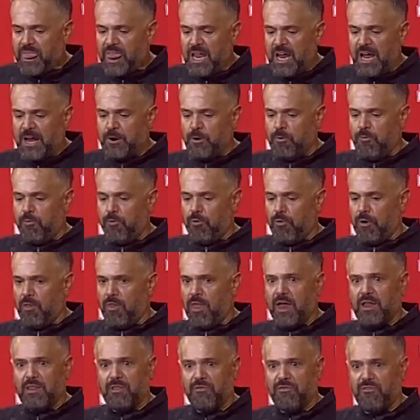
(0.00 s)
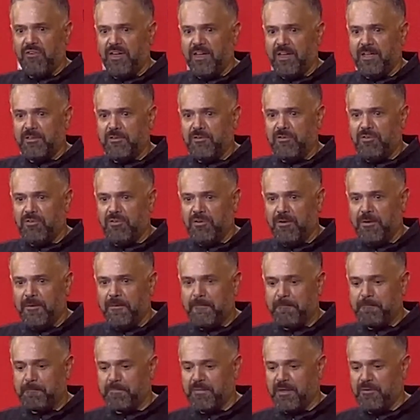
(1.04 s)
I know for a lot of the fans
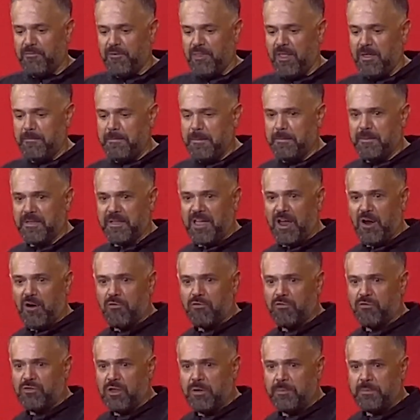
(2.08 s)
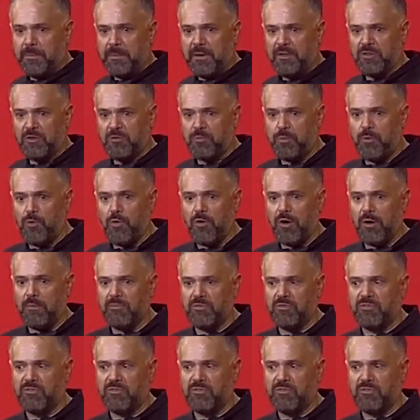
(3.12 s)
and for a lot of people that care deeply about this program,